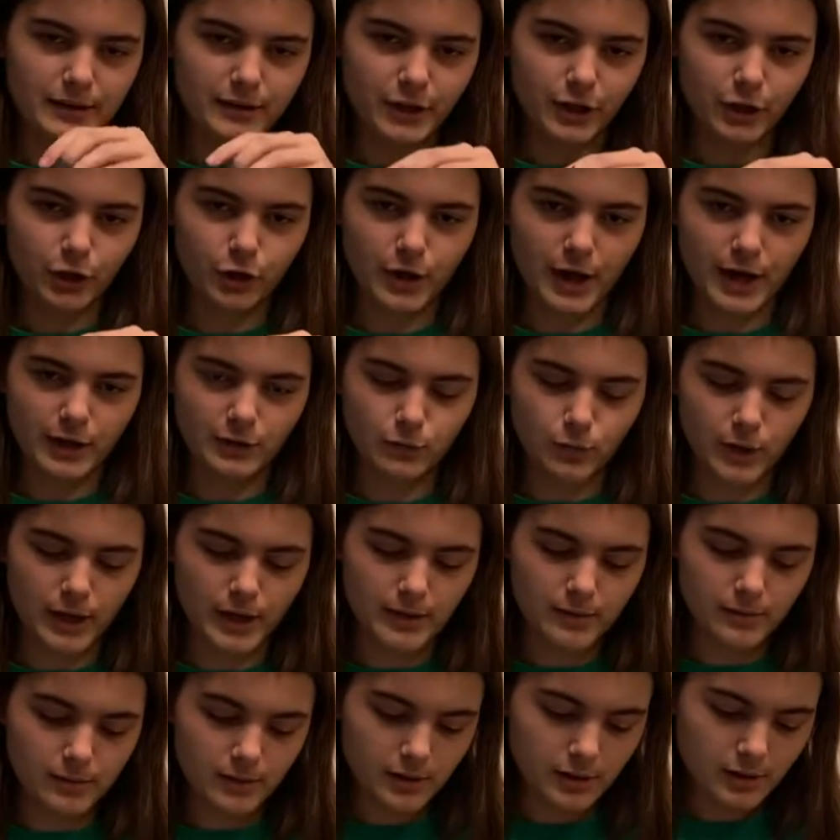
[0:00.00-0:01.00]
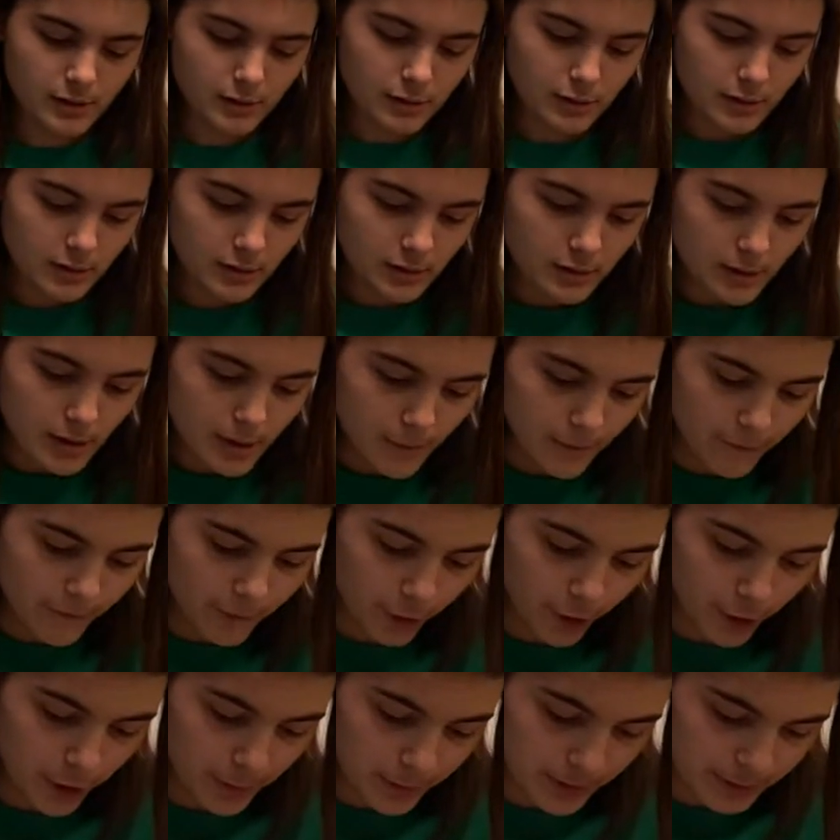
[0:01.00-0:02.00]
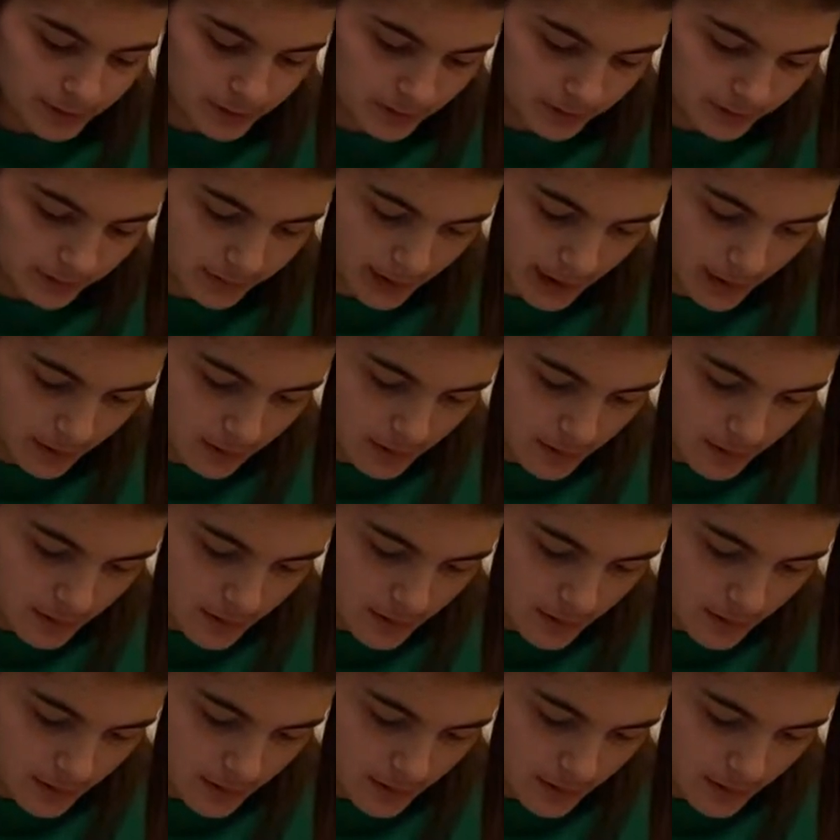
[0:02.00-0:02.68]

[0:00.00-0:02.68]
the correct way before you put this down.